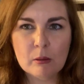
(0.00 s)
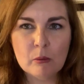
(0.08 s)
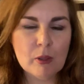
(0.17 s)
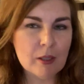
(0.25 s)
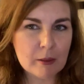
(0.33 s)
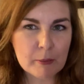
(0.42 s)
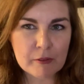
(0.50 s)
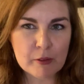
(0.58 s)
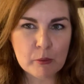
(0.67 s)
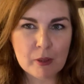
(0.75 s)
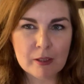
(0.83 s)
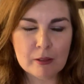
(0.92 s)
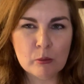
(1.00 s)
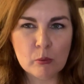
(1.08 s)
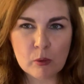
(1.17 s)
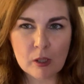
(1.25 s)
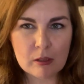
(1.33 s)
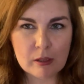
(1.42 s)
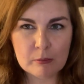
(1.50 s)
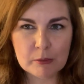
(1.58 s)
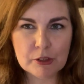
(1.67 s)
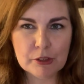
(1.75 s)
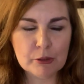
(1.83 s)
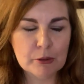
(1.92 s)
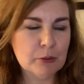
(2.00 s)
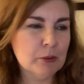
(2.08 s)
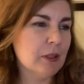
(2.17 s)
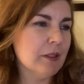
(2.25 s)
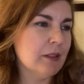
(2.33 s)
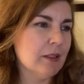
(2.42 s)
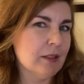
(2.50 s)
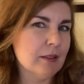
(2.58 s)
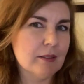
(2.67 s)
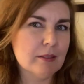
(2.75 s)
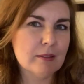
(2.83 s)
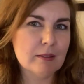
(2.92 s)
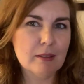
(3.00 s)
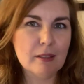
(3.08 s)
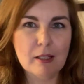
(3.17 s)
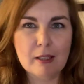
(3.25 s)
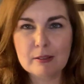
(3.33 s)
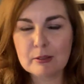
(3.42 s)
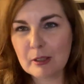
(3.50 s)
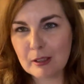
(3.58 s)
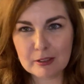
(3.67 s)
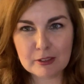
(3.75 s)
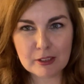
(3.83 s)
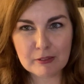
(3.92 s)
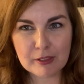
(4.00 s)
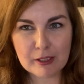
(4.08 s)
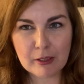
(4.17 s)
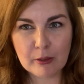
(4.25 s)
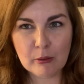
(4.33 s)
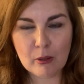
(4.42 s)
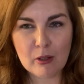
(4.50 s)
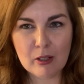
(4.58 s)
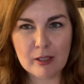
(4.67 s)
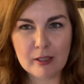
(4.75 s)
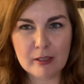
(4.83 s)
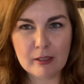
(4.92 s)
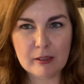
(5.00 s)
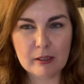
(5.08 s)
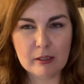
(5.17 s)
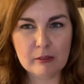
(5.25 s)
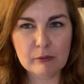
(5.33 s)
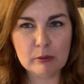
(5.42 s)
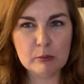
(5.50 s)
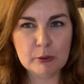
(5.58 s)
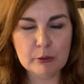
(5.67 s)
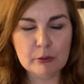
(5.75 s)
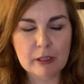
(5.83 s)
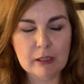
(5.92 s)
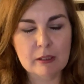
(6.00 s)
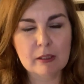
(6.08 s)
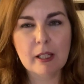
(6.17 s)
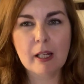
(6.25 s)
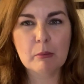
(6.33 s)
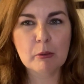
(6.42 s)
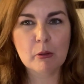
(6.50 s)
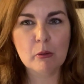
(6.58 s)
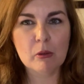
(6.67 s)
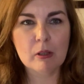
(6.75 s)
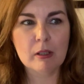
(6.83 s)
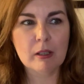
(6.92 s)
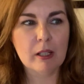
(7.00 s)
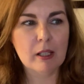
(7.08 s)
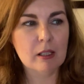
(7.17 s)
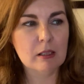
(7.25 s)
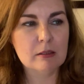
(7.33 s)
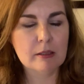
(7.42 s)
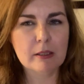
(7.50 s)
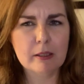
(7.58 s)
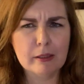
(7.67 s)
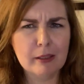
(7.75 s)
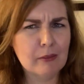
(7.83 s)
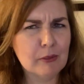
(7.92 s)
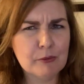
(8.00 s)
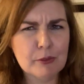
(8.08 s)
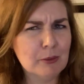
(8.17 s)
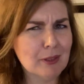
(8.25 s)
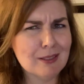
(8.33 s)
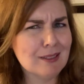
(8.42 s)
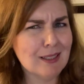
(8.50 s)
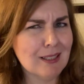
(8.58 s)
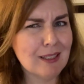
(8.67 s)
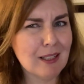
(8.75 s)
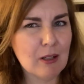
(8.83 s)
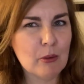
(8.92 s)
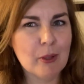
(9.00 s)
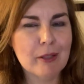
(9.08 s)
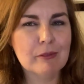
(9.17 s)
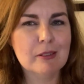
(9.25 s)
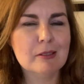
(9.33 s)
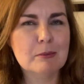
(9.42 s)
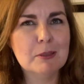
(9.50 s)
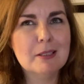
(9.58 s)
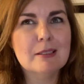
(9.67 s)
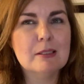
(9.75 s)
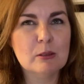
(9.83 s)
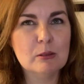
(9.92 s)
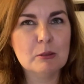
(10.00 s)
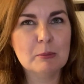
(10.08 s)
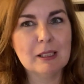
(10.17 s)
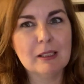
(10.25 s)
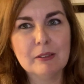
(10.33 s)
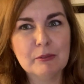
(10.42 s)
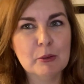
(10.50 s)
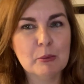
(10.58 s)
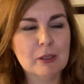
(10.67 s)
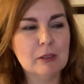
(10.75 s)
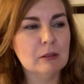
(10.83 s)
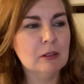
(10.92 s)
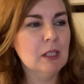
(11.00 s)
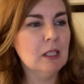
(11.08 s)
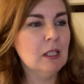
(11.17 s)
Welcome everyone. Welcome to this astrology video on the full moon in Capricorn. And I have a few things I need to get out of the way first. Please indulge me if you will.